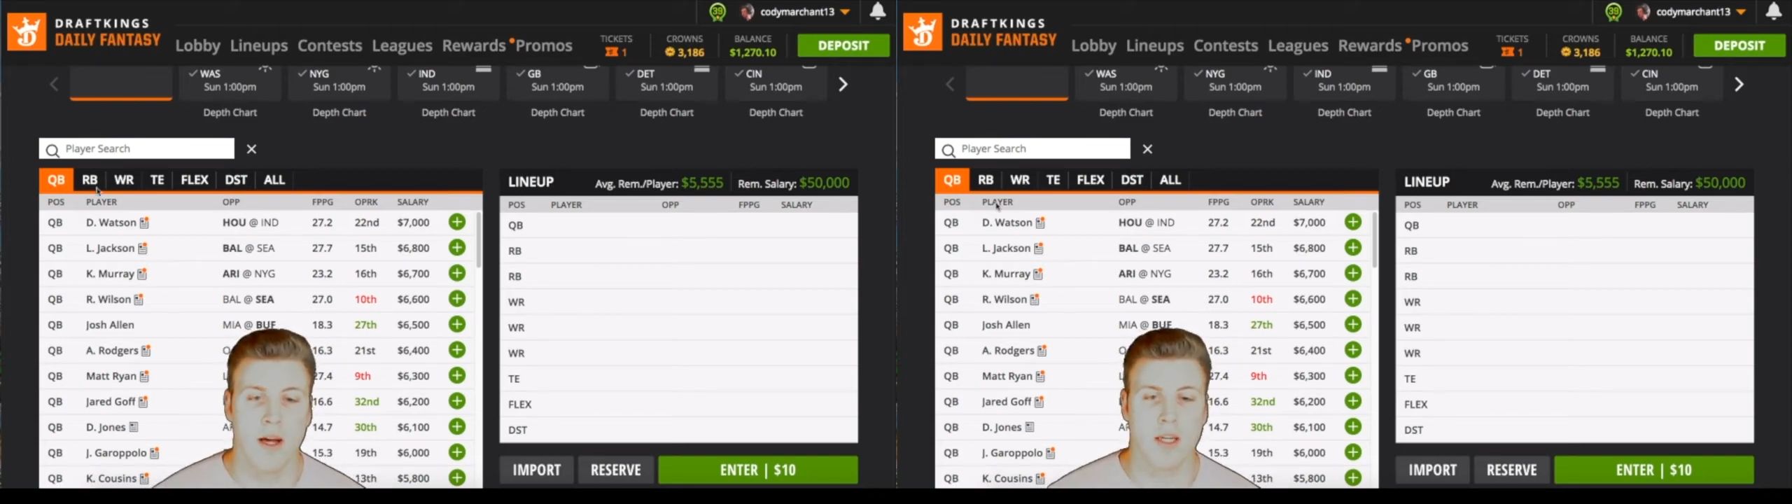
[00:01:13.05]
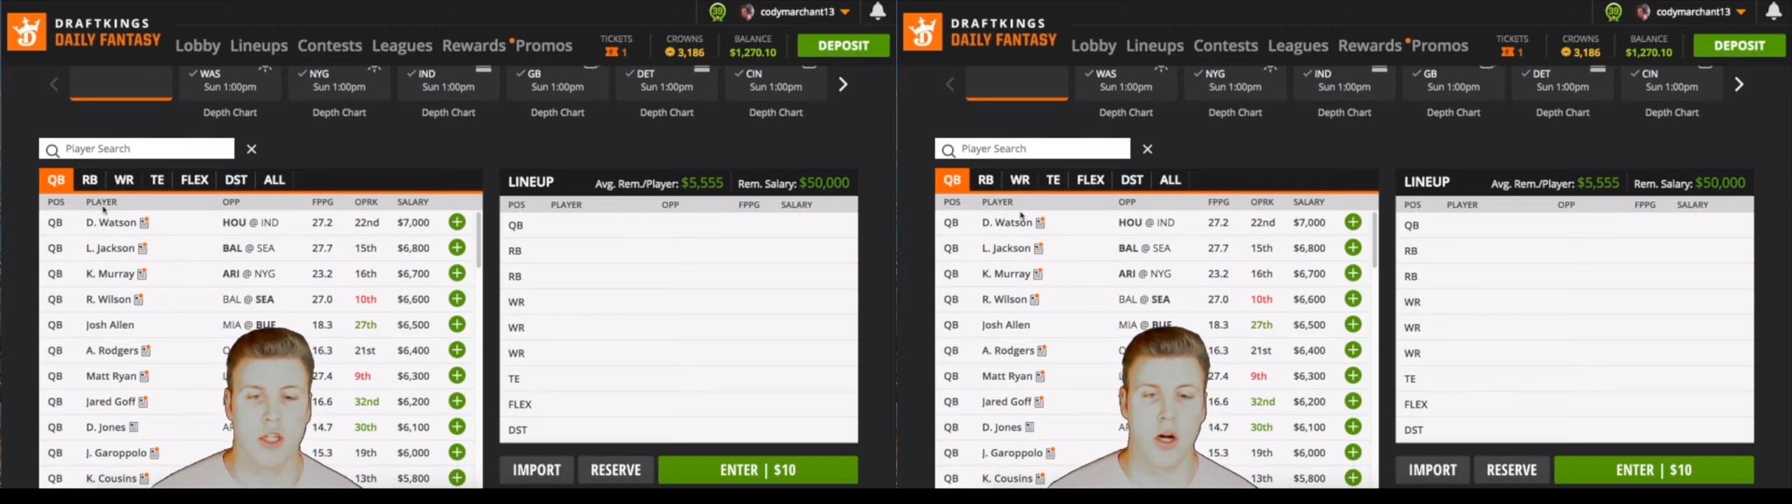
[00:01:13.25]

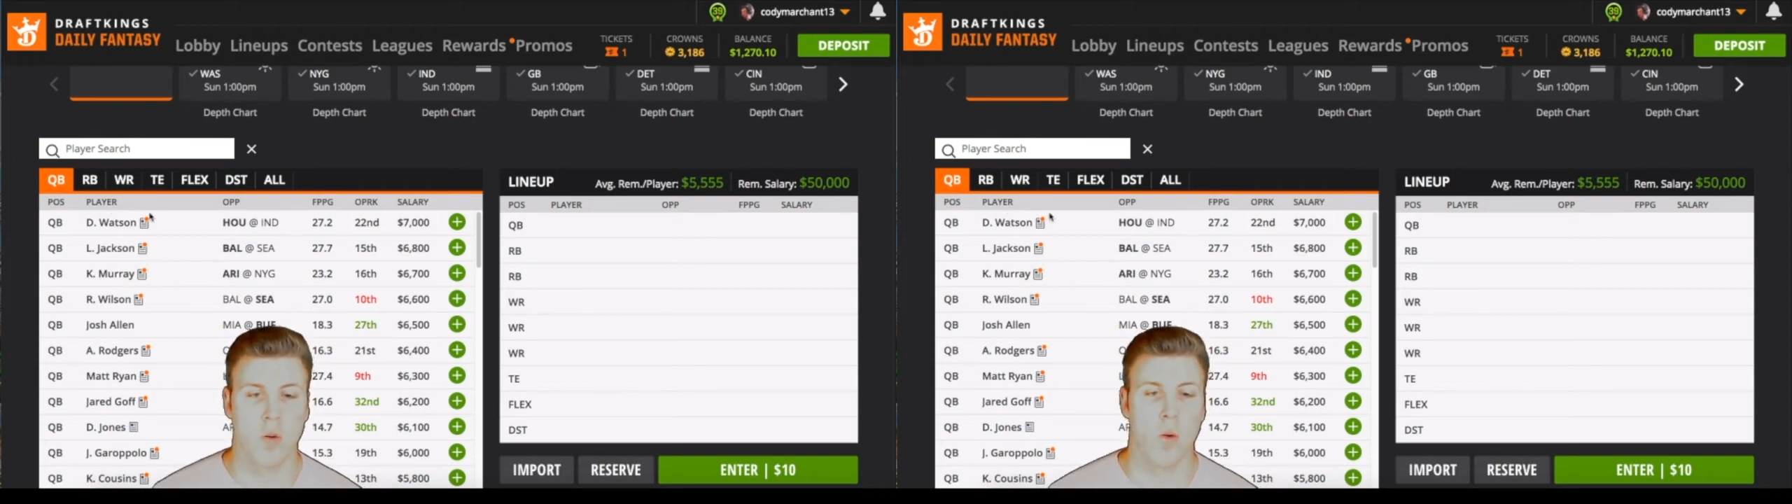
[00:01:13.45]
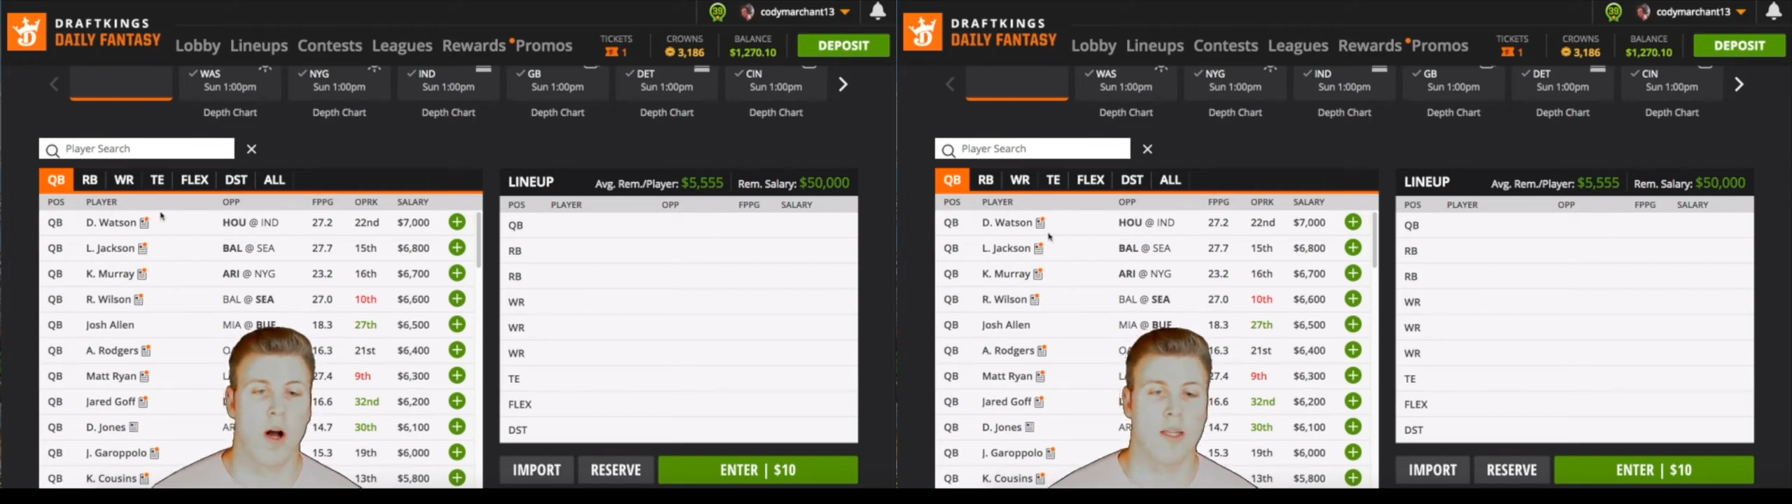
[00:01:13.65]

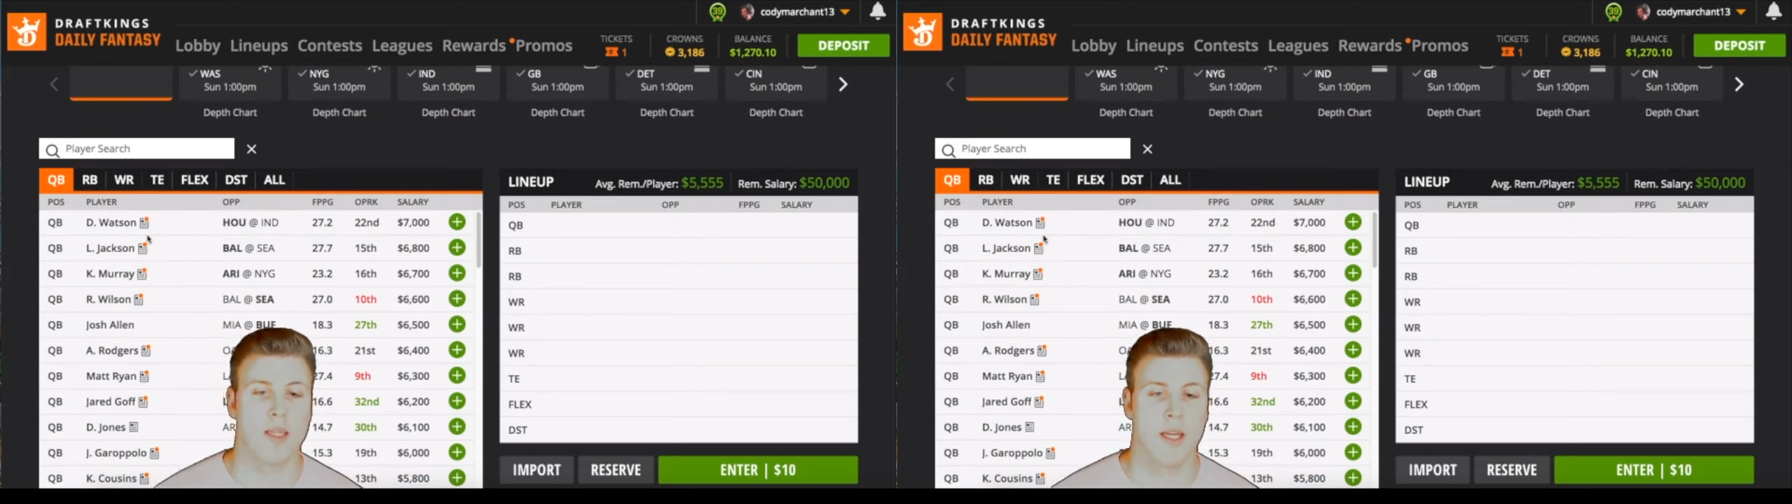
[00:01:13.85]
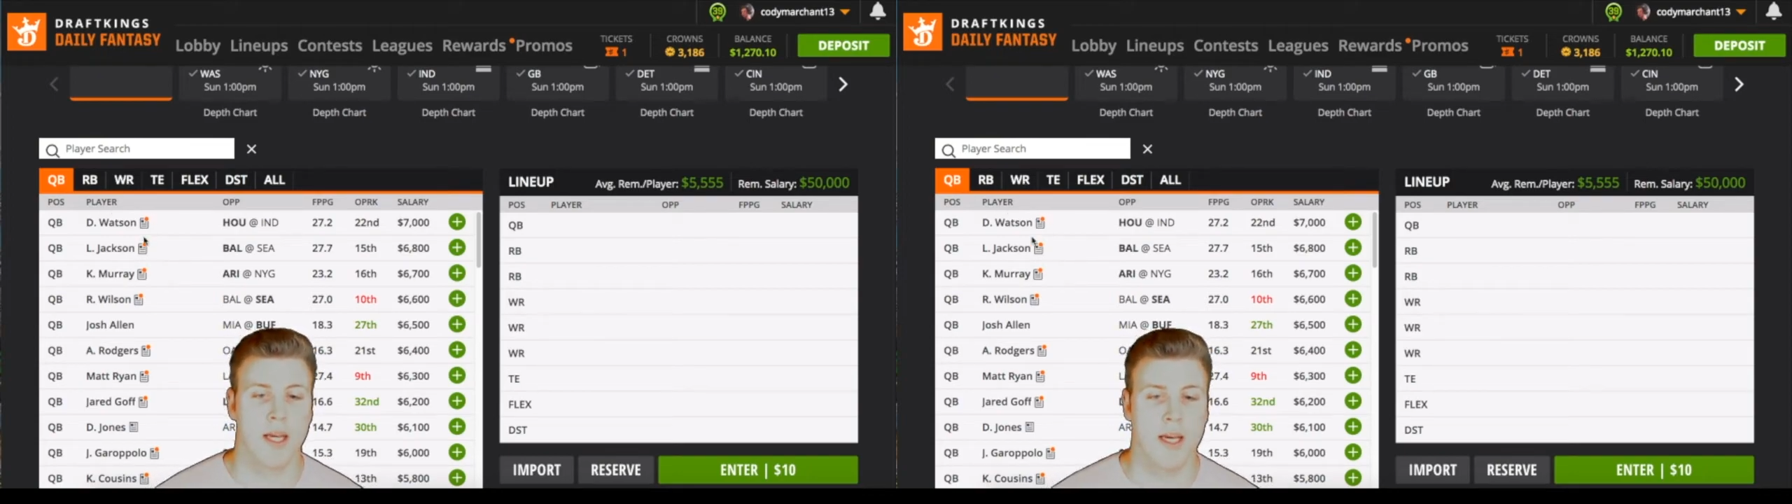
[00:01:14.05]
Deshaun
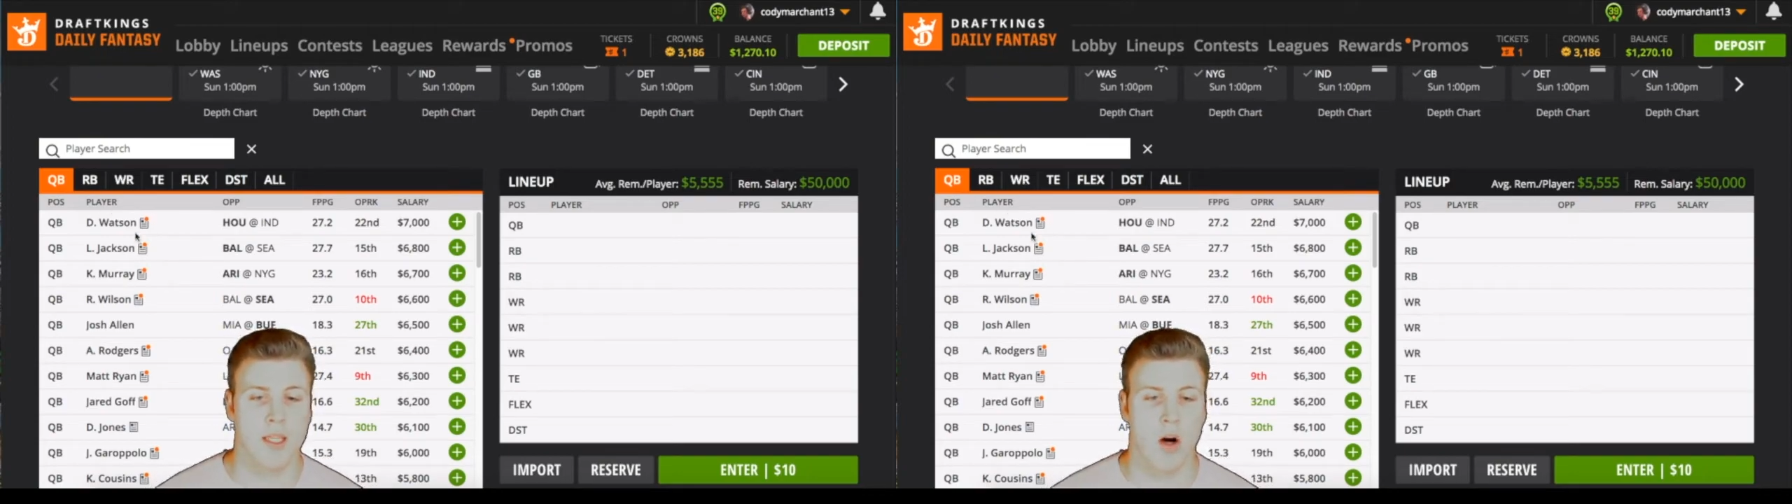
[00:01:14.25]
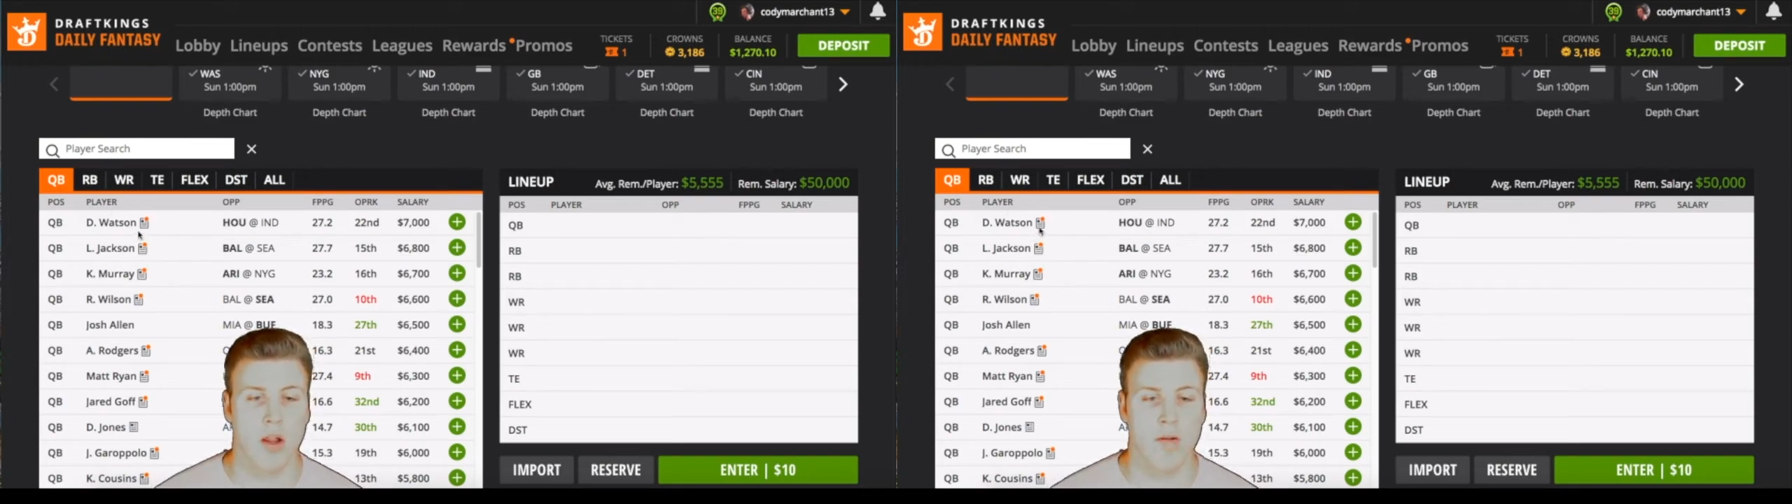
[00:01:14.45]
Watson
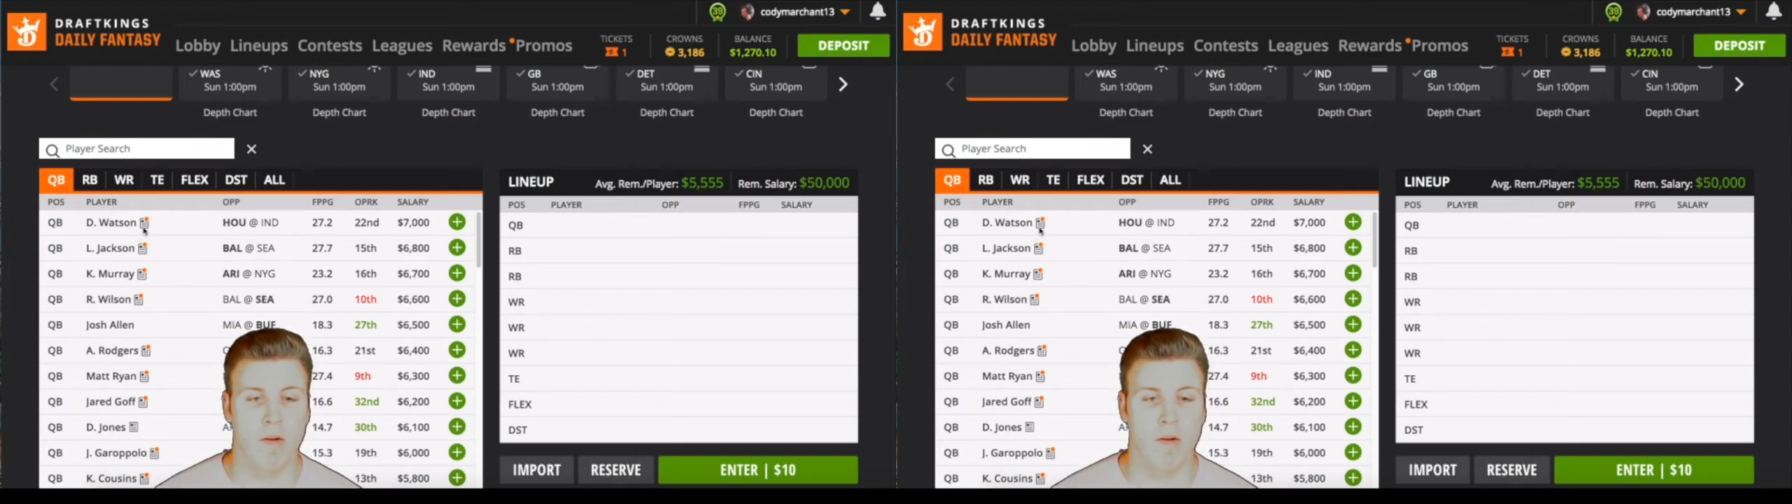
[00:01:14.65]
is on the